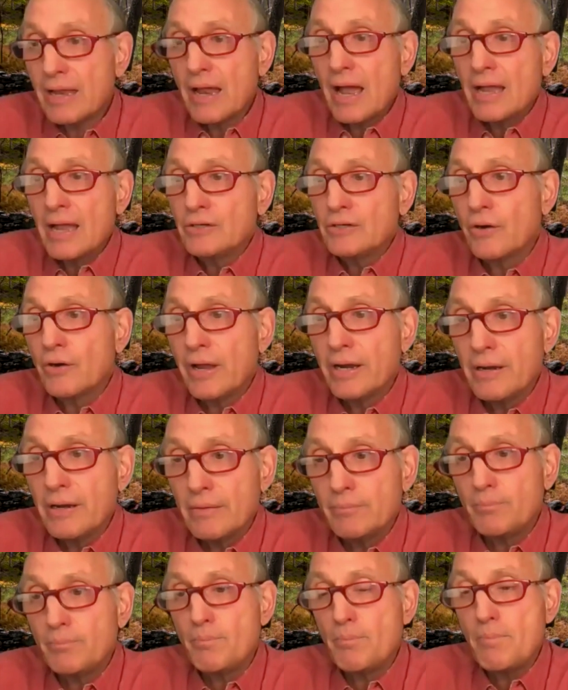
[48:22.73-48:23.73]
I try to
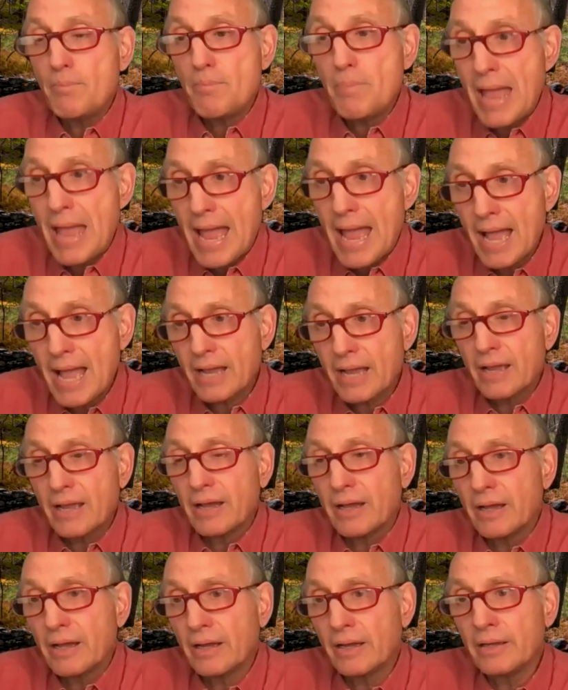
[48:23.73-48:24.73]
pack
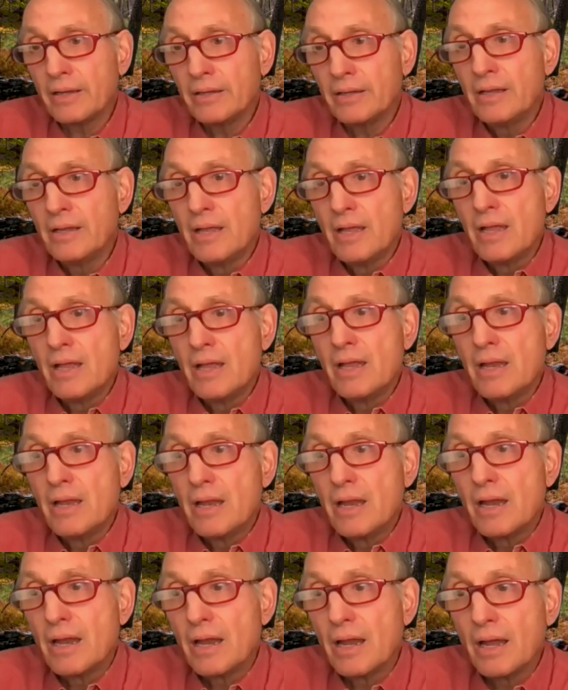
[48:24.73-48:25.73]
uh,
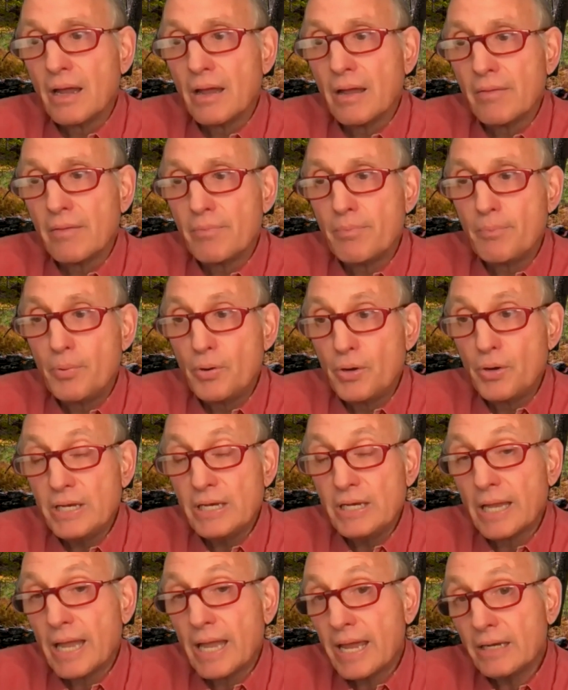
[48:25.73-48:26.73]
uh, pretty
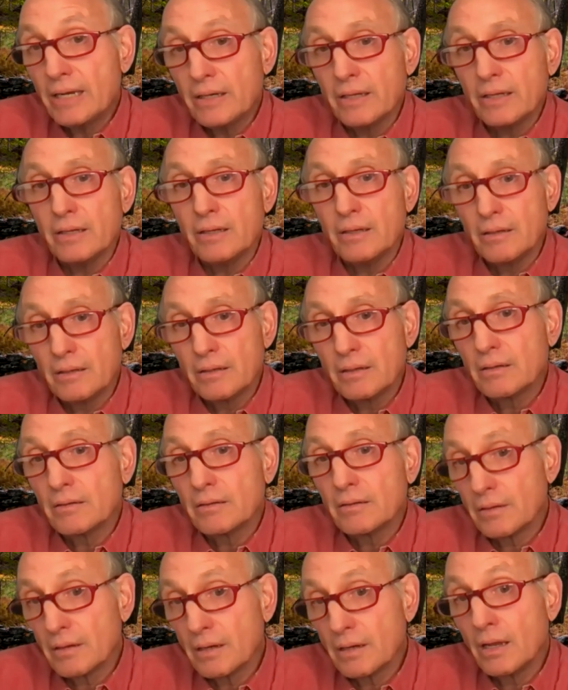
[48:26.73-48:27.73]
lightly
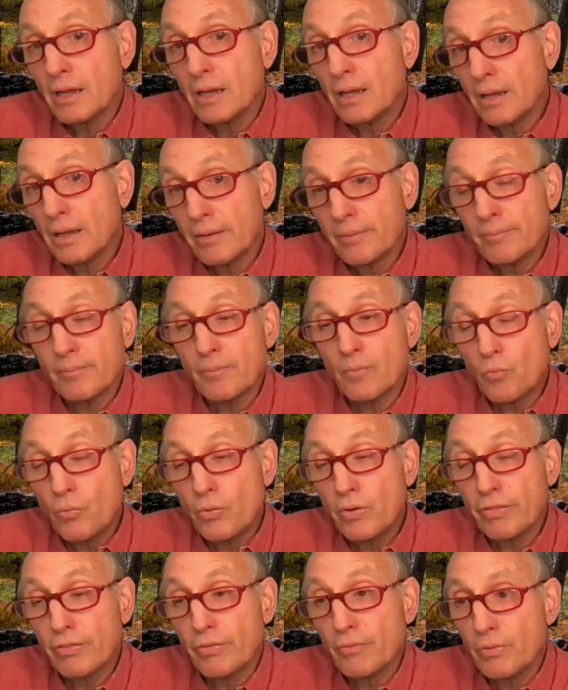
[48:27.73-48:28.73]
um,
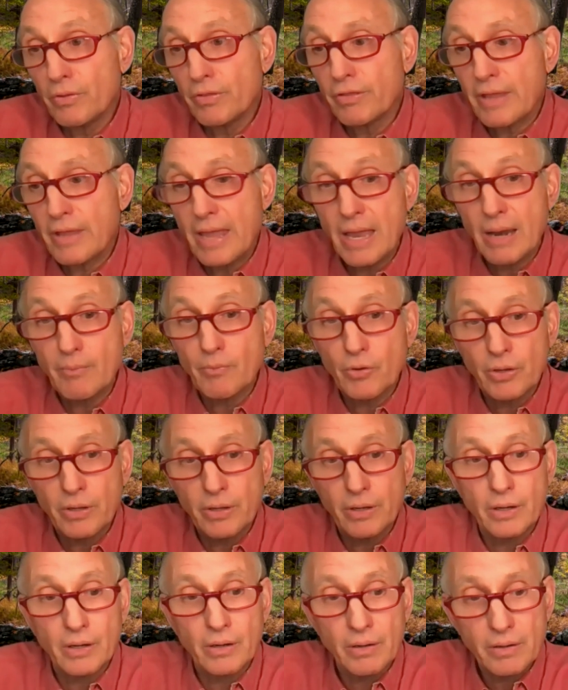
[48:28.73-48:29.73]
with with camera
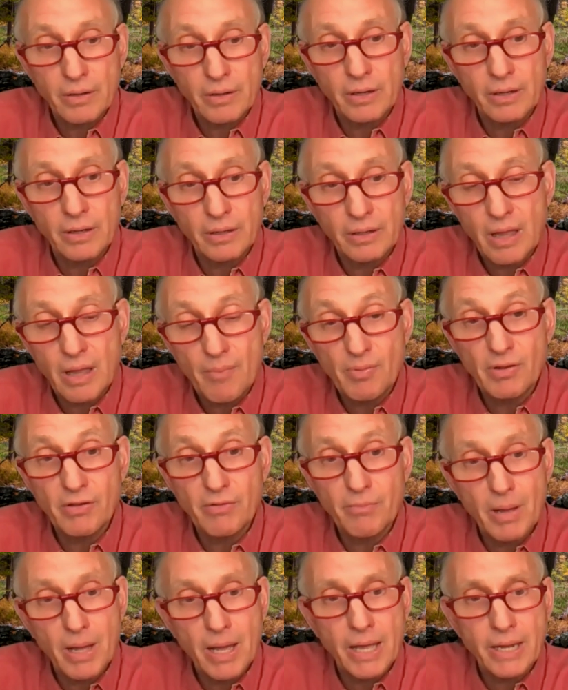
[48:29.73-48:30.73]
gear, uh, a couple of
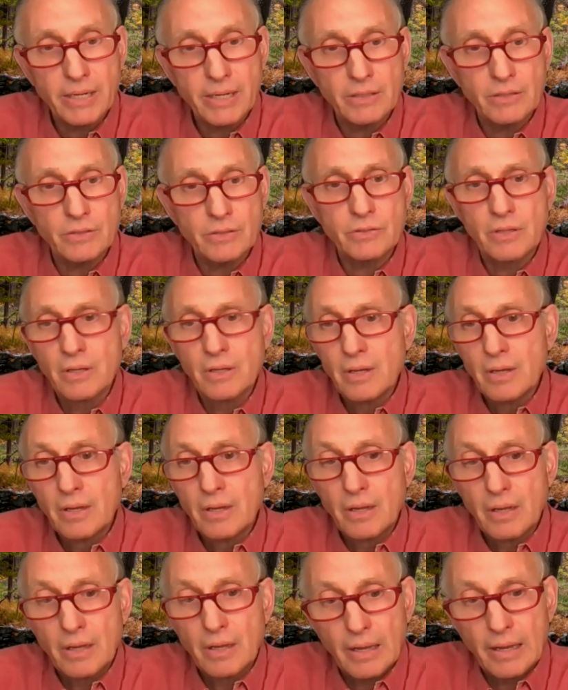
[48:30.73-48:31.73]
bodies,
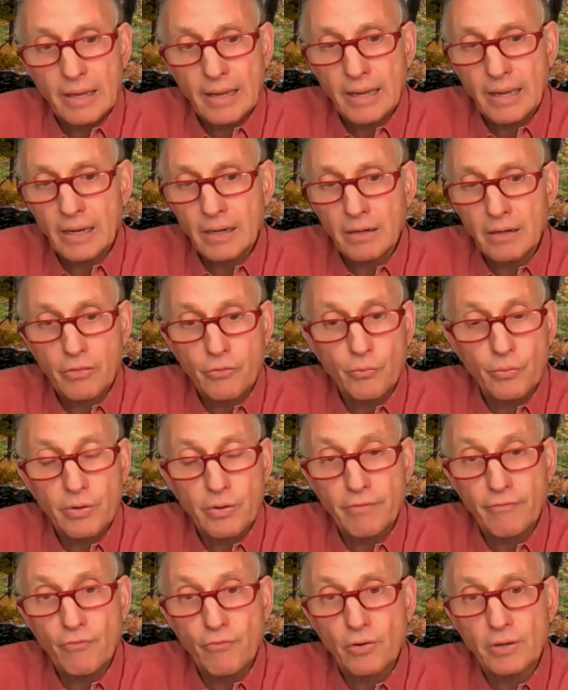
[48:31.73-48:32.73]
and three or
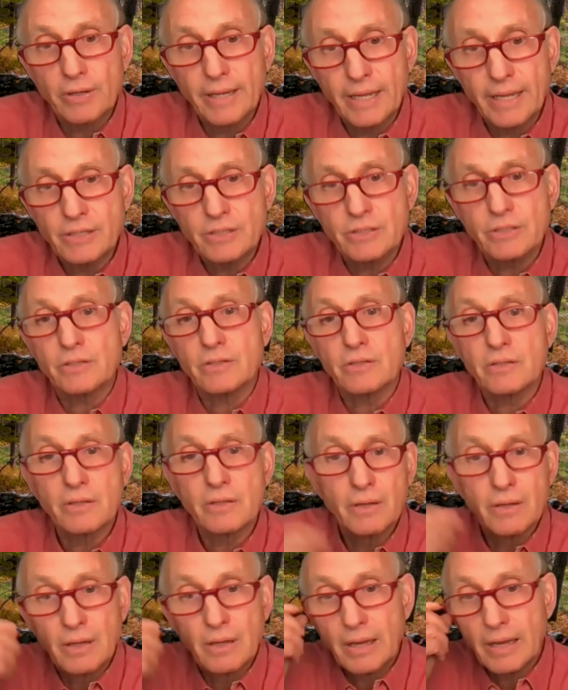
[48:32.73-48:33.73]
four lenses.
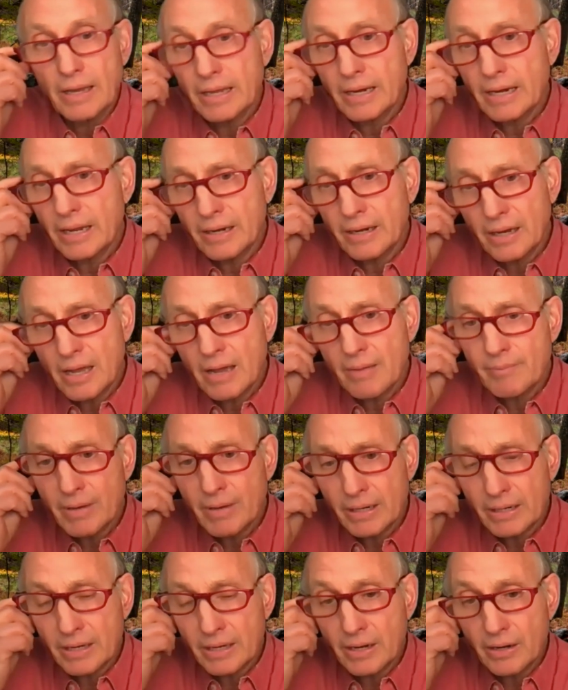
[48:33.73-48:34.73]
And I, am
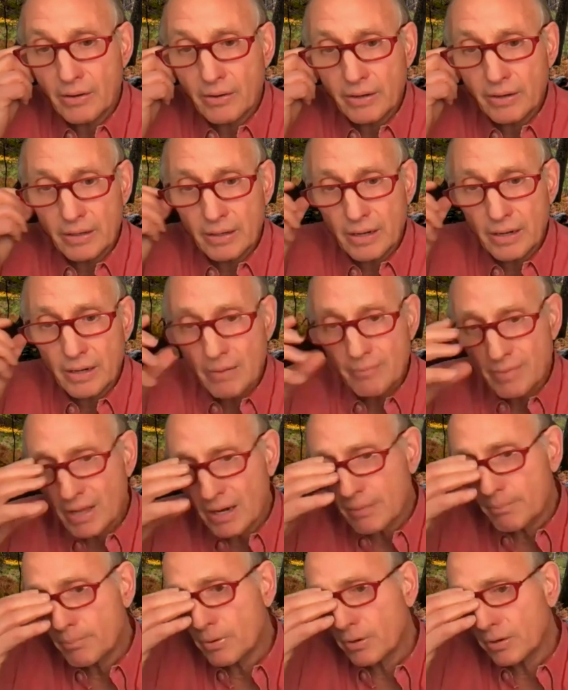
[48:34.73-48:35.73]
not carrying. I'm not a
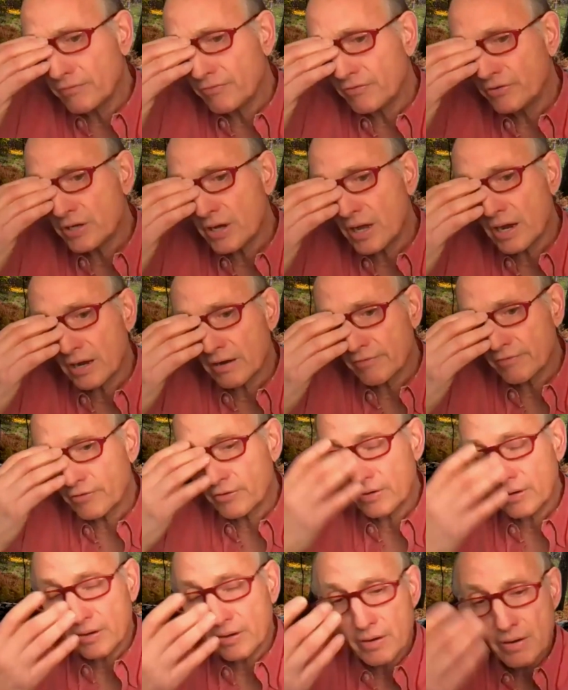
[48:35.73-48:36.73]
bird photographer,